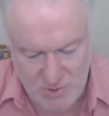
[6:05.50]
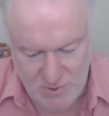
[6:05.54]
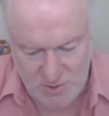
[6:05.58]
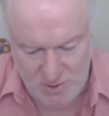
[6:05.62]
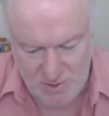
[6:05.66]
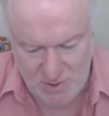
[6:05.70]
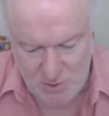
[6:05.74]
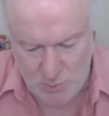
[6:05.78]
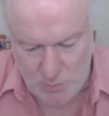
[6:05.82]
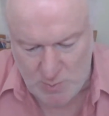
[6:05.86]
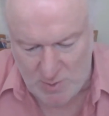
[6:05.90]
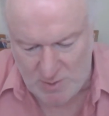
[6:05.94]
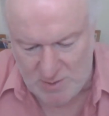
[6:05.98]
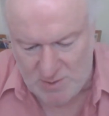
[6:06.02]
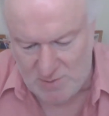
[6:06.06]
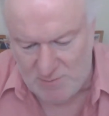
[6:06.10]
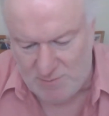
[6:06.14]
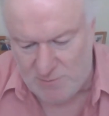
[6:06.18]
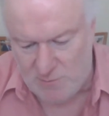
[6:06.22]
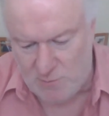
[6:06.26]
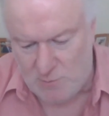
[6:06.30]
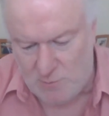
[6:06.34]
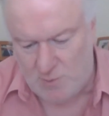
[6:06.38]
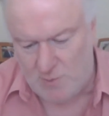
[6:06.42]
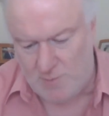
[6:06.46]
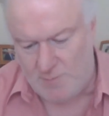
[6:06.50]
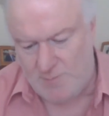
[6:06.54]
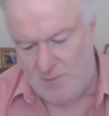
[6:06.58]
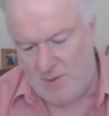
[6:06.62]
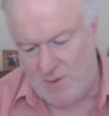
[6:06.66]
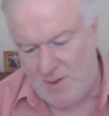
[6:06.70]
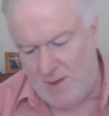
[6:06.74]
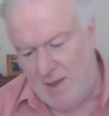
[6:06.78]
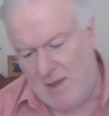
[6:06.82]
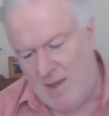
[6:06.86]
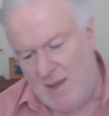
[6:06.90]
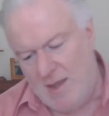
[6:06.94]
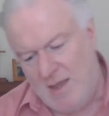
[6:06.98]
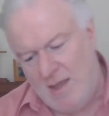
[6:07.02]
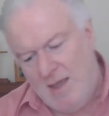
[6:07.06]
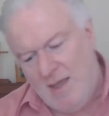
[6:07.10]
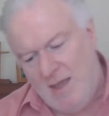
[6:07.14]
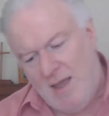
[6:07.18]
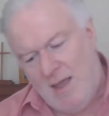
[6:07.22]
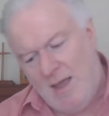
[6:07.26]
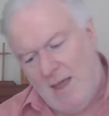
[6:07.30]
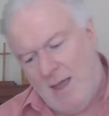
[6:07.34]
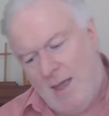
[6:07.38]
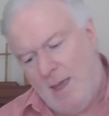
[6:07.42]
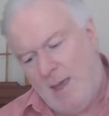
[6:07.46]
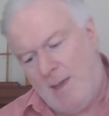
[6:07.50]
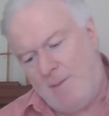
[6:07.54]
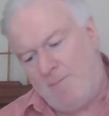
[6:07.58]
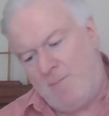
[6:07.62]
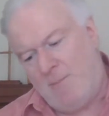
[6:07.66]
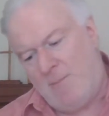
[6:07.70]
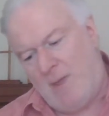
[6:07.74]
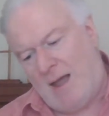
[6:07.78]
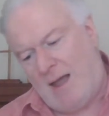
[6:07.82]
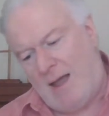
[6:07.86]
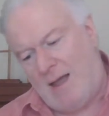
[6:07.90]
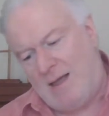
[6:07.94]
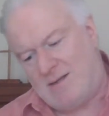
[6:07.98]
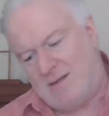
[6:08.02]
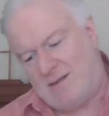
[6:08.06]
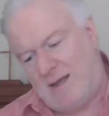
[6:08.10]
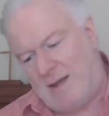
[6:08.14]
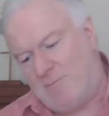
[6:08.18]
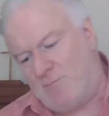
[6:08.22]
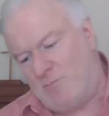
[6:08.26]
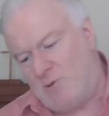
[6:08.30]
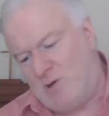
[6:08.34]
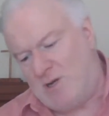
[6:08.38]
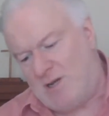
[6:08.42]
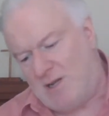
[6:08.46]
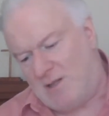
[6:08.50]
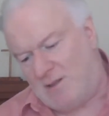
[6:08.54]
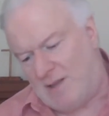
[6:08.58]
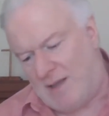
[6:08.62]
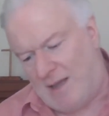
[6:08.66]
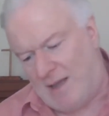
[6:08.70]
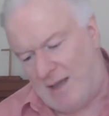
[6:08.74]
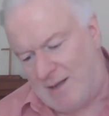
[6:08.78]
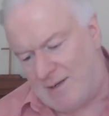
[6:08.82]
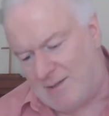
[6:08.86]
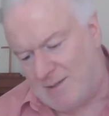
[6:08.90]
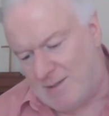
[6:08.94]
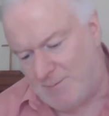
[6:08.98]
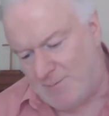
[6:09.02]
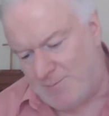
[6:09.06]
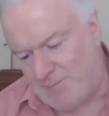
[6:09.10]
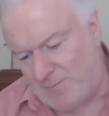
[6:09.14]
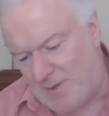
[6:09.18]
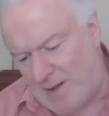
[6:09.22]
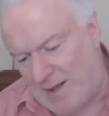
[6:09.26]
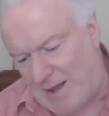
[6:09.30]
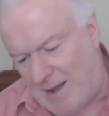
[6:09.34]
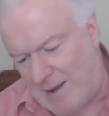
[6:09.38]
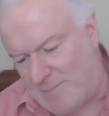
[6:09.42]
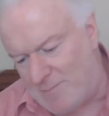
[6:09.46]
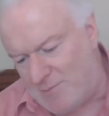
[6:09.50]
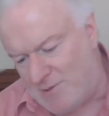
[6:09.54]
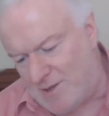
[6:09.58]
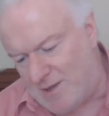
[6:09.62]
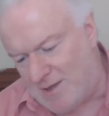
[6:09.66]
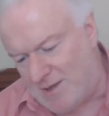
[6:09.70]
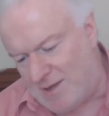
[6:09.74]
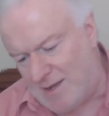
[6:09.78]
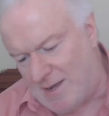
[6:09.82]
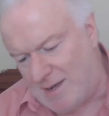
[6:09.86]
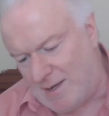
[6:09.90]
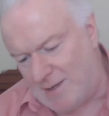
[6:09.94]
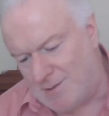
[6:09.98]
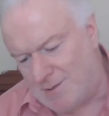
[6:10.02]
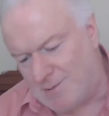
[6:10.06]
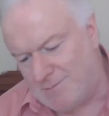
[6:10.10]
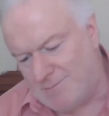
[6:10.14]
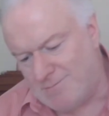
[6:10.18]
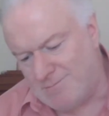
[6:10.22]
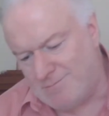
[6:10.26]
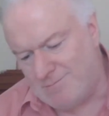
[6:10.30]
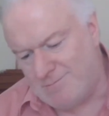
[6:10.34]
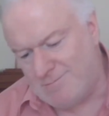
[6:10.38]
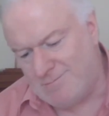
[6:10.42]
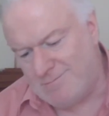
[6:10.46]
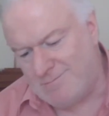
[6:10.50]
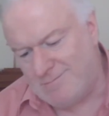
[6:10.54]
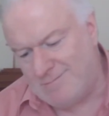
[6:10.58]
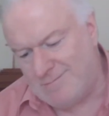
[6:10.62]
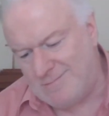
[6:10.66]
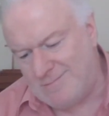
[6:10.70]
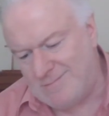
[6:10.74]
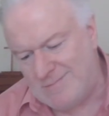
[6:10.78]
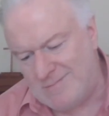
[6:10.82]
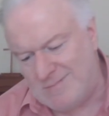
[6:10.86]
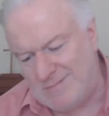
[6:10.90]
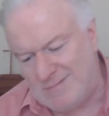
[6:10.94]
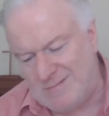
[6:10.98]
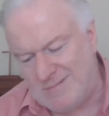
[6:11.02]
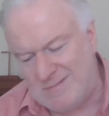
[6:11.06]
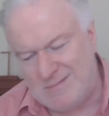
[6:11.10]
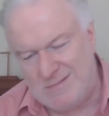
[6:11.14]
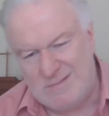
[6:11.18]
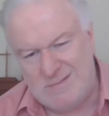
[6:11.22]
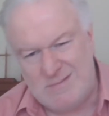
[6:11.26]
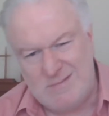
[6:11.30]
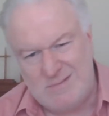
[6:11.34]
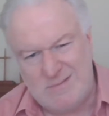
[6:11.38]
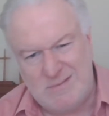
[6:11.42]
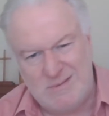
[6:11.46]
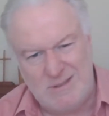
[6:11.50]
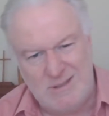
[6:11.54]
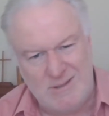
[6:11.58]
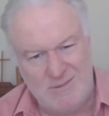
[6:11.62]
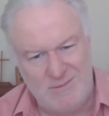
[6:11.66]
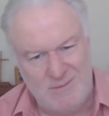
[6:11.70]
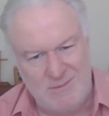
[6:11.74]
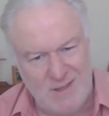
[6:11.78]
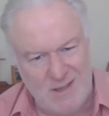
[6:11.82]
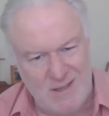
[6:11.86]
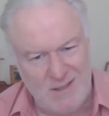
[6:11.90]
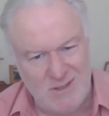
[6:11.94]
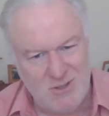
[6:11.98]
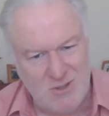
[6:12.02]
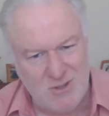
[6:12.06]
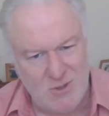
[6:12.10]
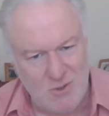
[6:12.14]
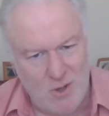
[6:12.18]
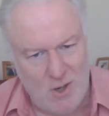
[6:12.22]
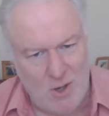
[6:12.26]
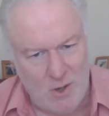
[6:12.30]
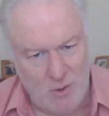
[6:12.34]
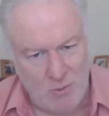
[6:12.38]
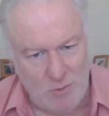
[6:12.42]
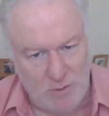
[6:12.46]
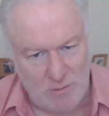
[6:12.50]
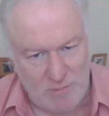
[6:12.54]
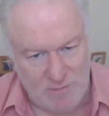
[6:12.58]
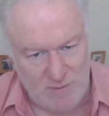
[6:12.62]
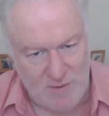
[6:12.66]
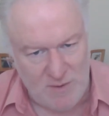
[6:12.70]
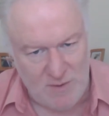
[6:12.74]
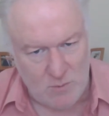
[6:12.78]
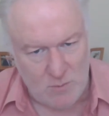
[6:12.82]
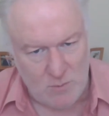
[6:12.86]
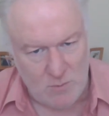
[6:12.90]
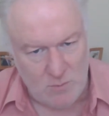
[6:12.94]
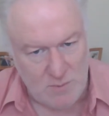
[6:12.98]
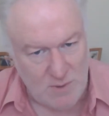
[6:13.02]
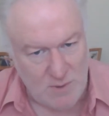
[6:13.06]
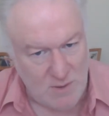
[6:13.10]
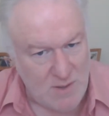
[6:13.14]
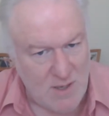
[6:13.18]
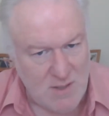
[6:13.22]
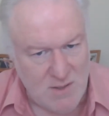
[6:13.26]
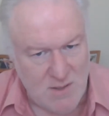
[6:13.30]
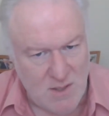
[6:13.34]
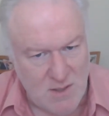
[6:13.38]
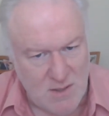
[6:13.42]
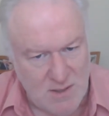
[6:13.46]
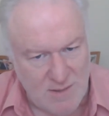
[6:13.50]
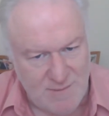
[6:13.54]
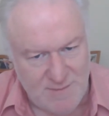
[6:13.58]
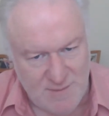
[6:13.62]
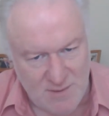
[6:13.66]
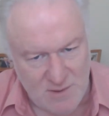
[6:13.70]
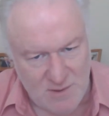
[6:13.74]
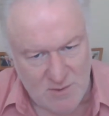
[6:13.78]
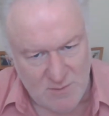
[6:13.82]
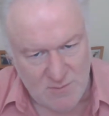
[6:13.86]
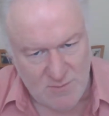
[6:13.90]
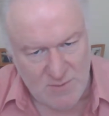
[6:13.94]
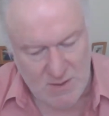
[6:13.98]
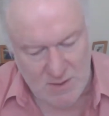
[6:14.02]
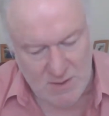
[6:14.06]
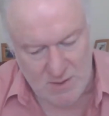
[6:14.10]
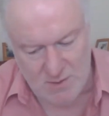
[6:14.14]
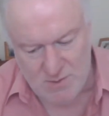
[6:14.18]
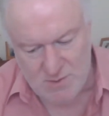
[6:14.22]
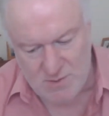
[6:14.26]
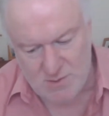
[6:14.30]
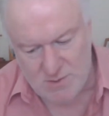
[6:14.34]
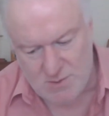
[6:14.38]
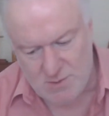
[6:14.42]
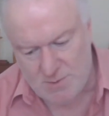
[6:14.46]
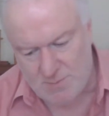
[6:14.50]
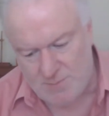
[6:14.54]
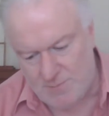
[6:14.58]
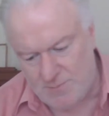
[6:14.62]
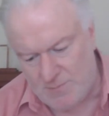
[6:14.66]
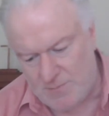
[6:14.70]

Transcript: 3:24. As I'm reading that, I'm thinking, if that's not how you feel, then that's a difficult verse.